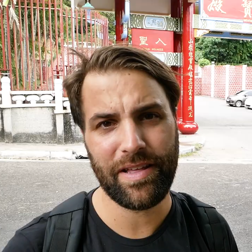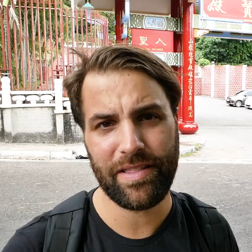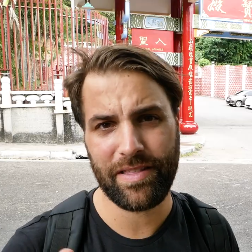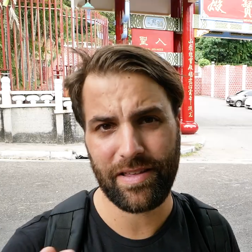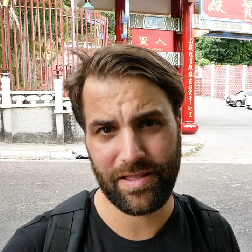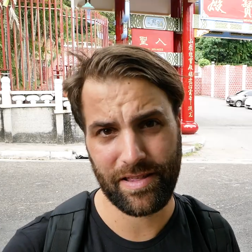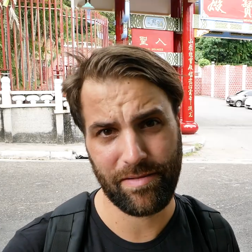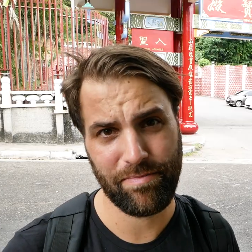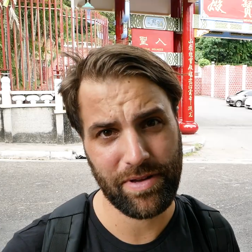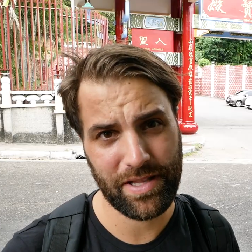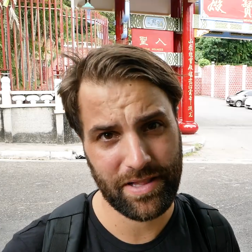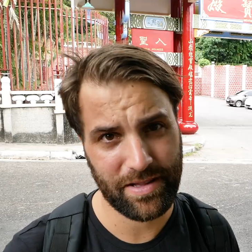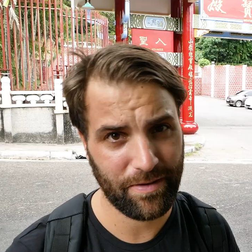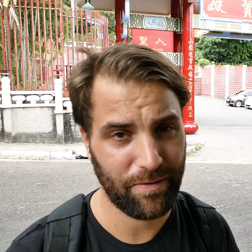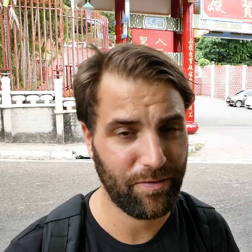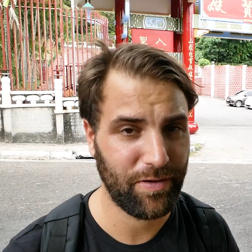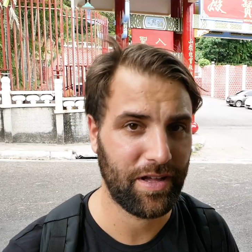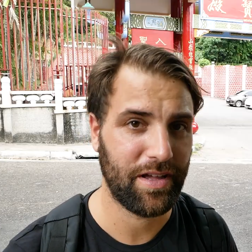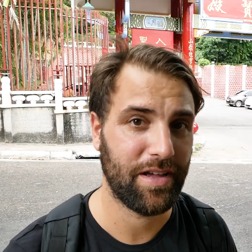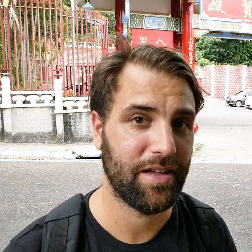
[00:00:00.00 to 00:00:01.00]
place is a bit
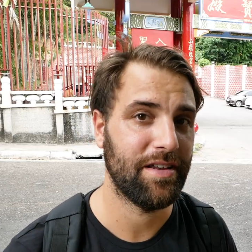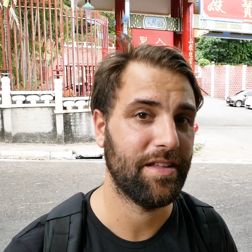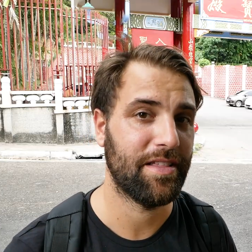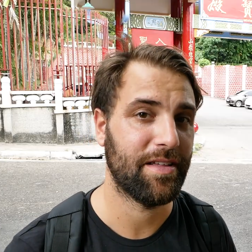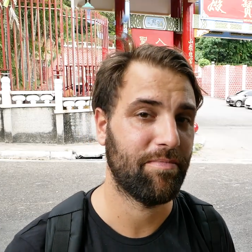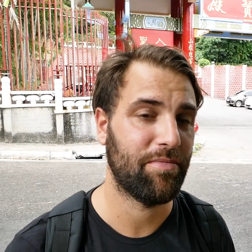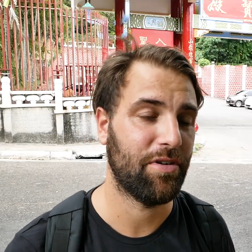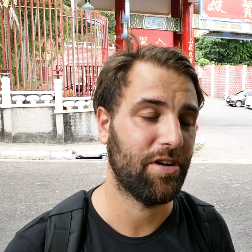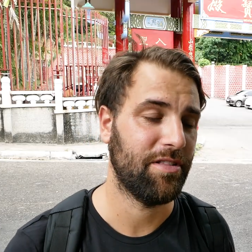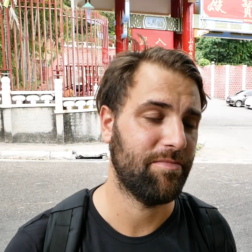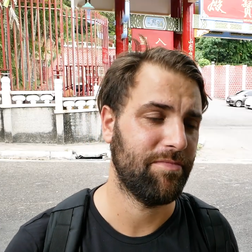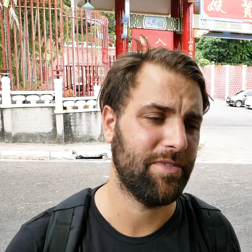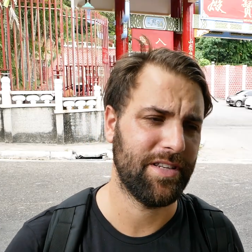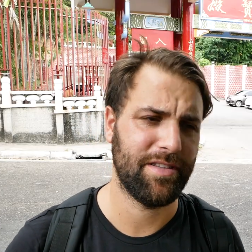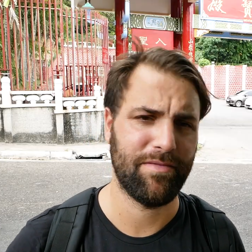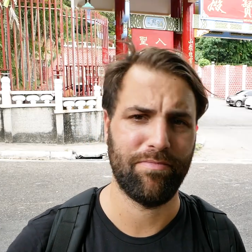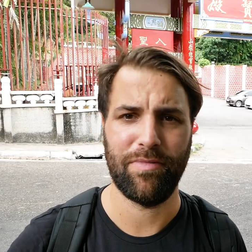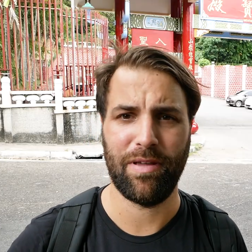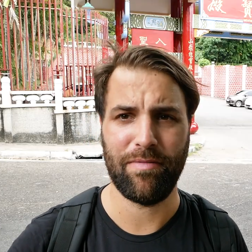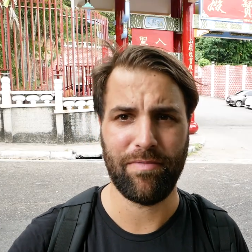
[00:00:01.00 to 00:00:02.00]
of a
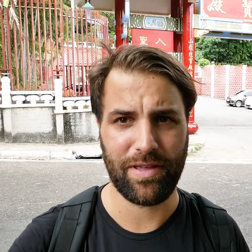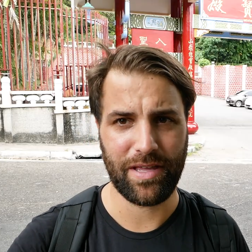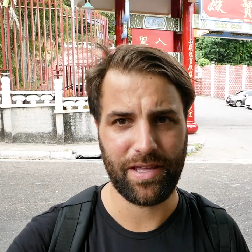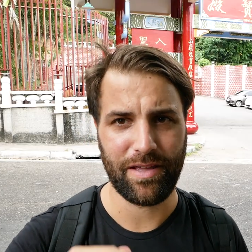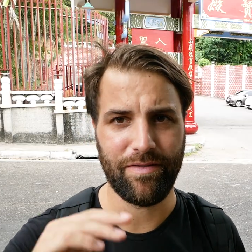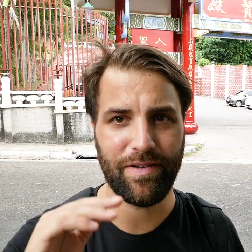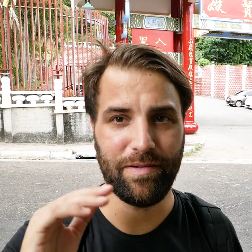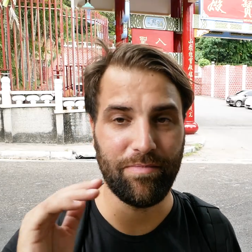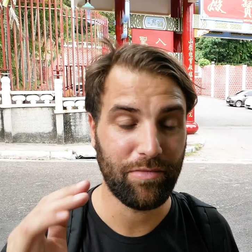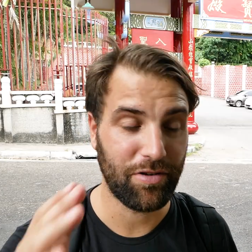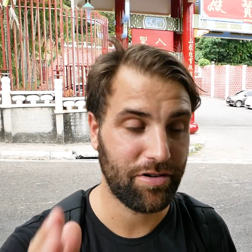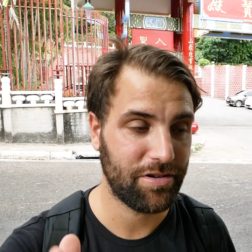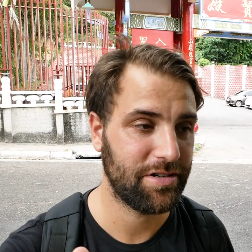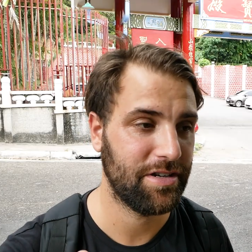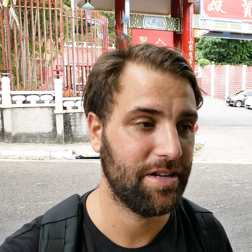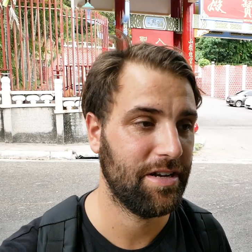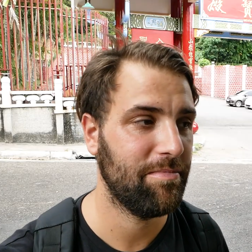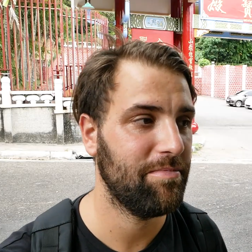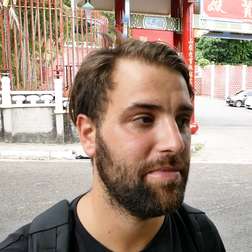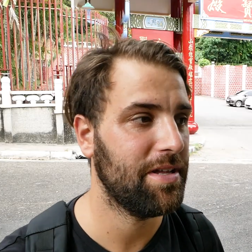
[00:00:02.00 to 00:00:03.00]
disappointment, maybe even more
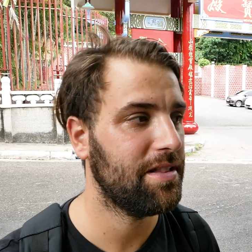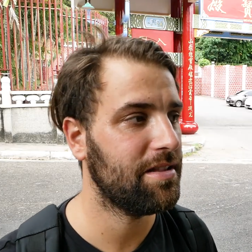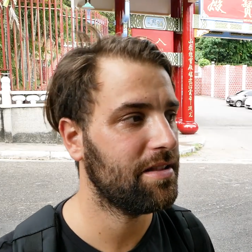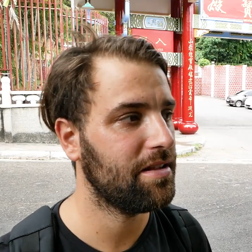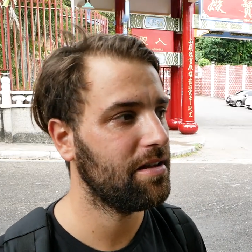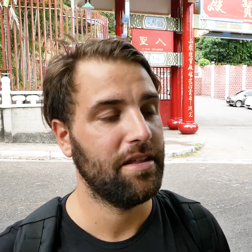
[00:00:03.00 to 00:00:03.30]
than a bit.